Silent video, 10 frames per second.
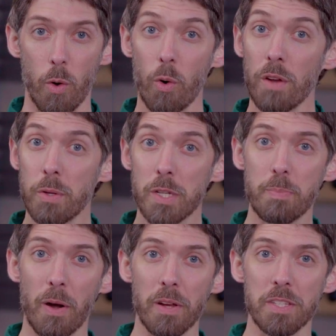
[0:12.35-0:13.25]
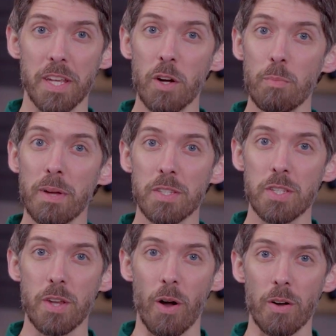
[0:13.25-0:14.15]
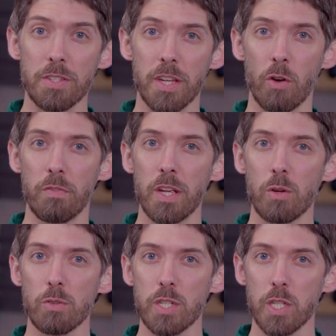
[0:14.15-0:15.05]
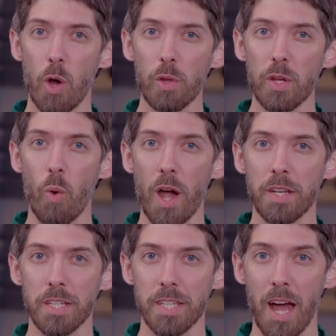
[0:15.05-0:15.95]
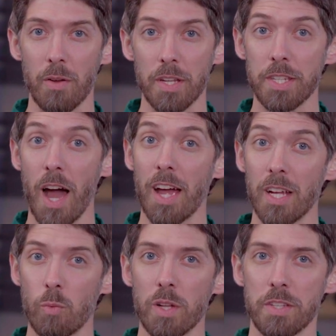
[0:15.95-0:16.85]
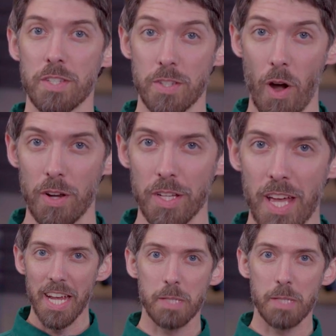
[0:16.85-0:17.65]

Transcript: or if you experience intermittent starts and your vehicle slowly winding down and dying once it's started,